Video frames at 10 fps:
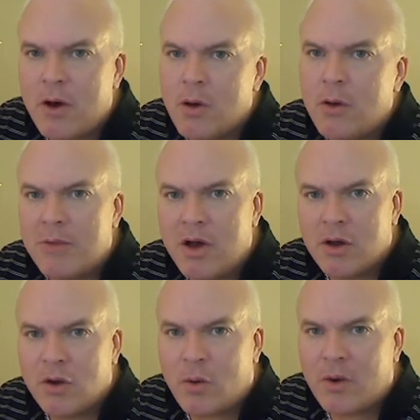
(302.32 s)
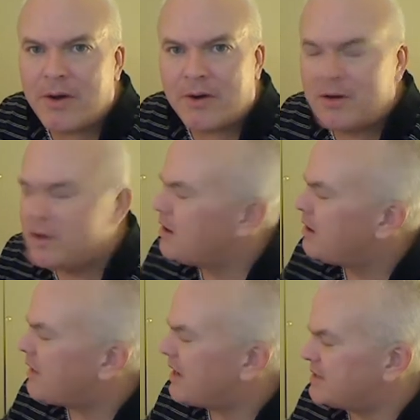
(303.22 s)
ohm coil
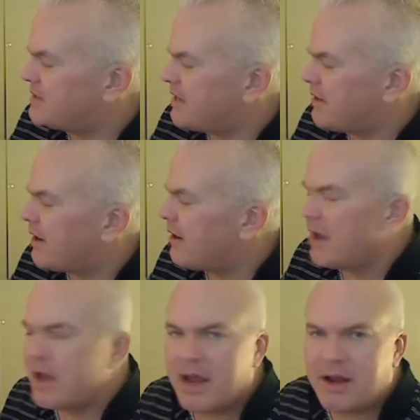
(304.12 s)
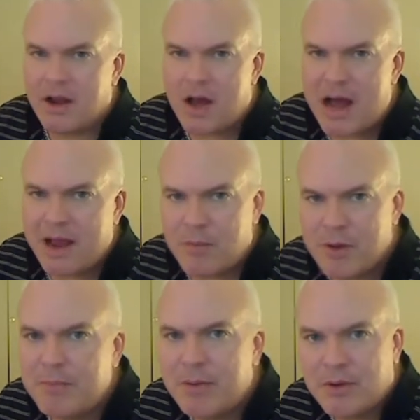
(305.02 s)
that is in there, and I
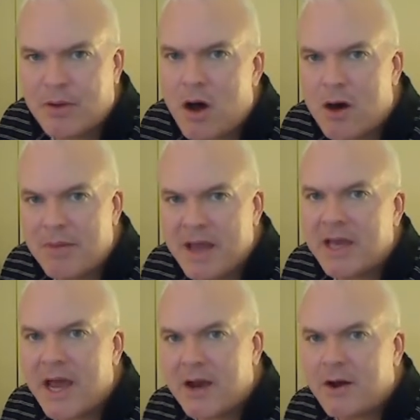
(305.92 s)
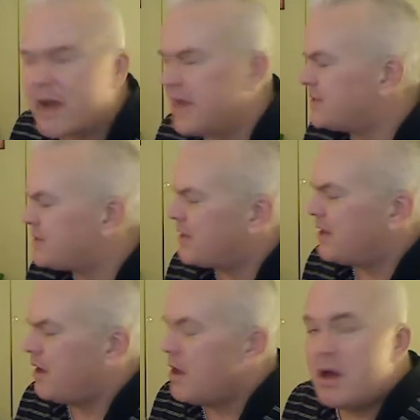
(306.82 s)
rebuild all my Kanger heads.
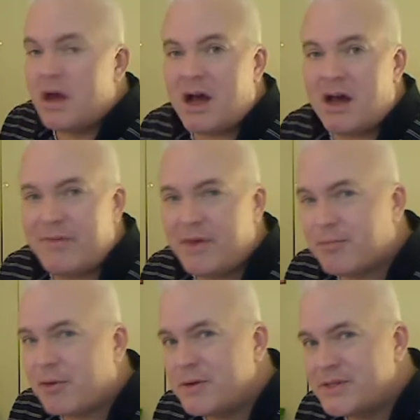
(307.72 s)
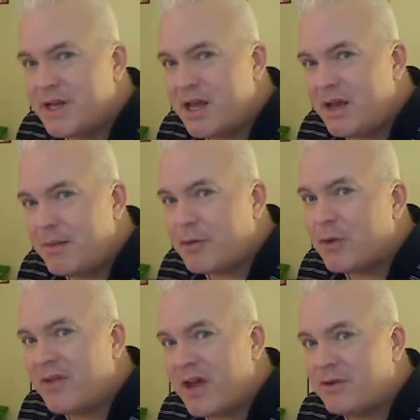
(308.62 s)
The Vaperosity
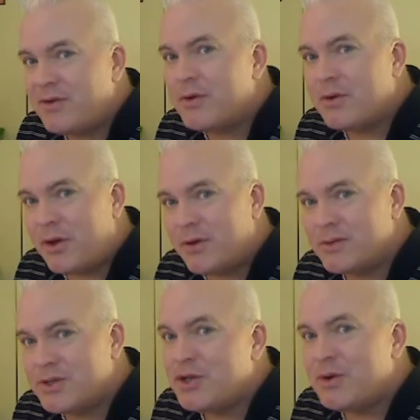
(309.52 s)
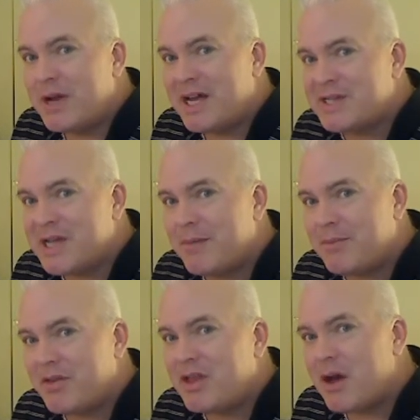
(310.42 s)
Protank 2 clones do
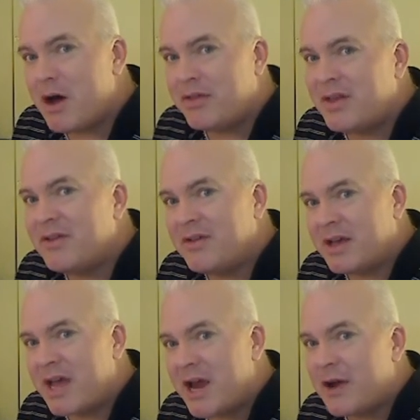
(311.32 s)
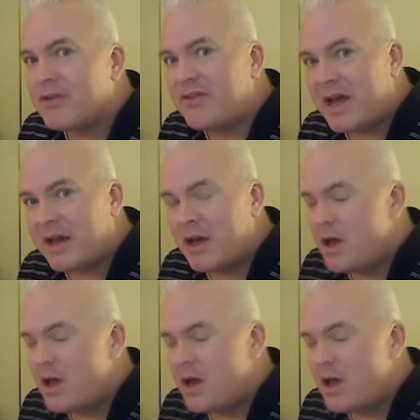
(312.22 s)
accept the authentic Kanger Tech